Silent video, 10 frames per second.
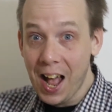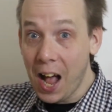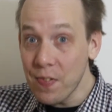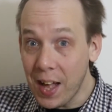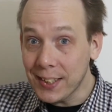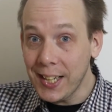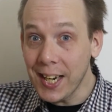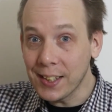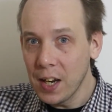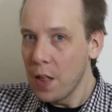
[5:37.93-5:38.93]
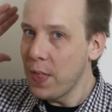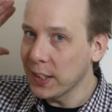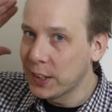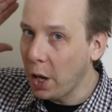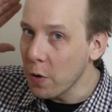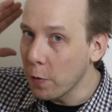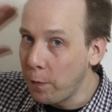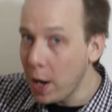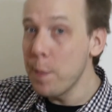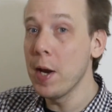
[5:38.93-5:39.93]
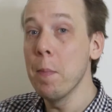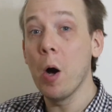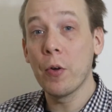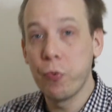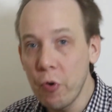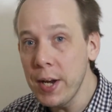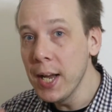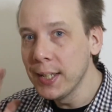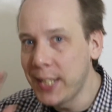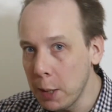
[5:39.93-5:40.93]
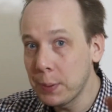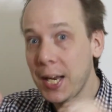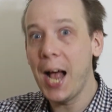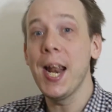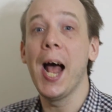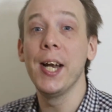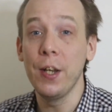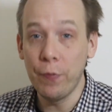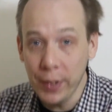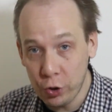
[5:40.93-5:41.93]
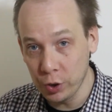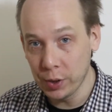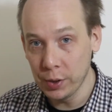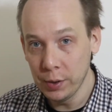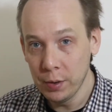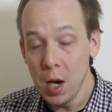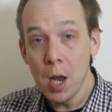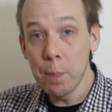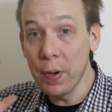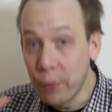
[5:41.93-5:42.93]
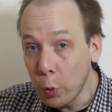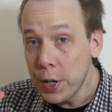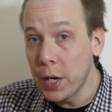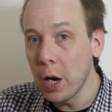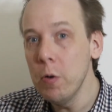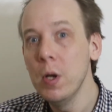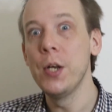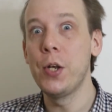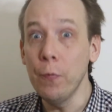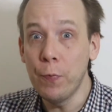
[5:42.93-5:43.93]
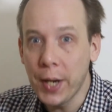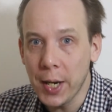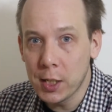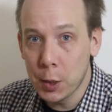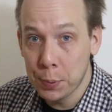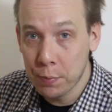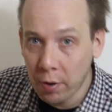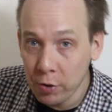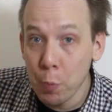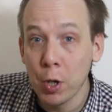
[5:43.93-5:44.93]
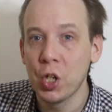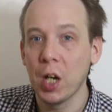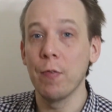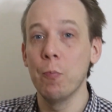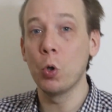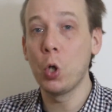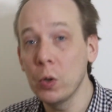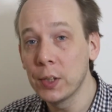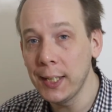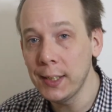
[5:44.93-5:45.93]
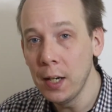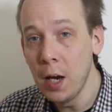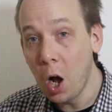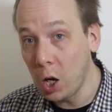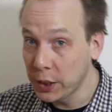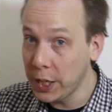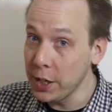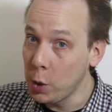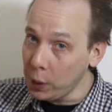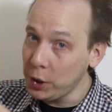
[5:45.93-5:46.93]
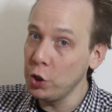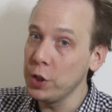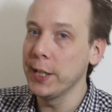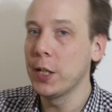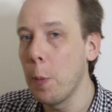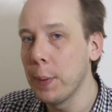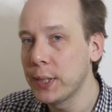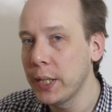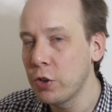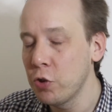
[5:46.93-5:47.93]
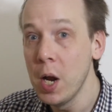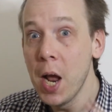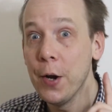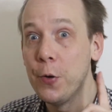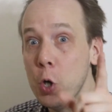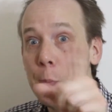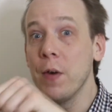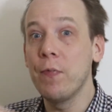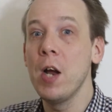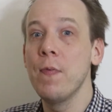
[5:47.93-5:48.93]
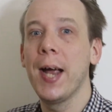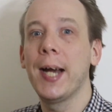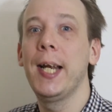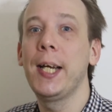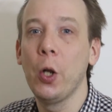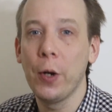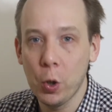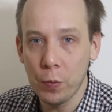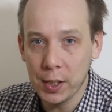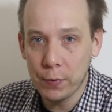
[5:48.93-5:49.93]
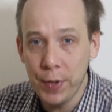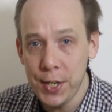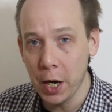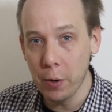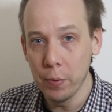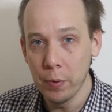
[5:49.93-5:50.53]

And that's it. That's Skoda Fabia Mk3 tips and handy features. Before you go, don't forget to subscribe to my channel for more content, ask any questions in the comments section, and do me a favour and click like on this video.